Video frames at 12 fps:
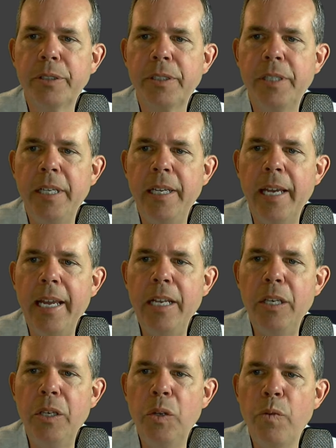see a
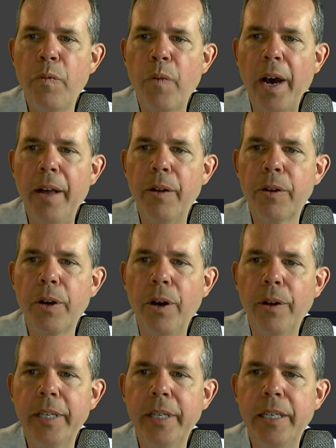new file
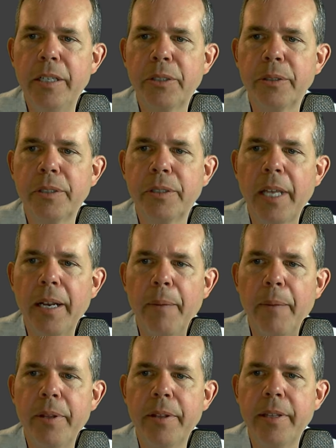called initial
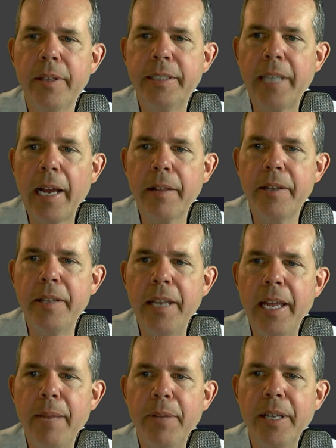setup, exactly
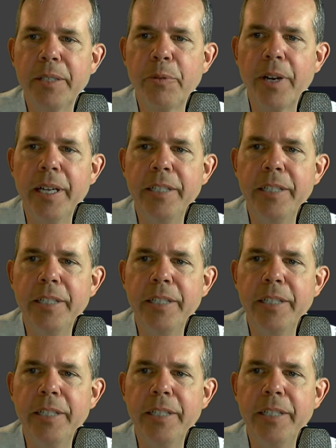named as what I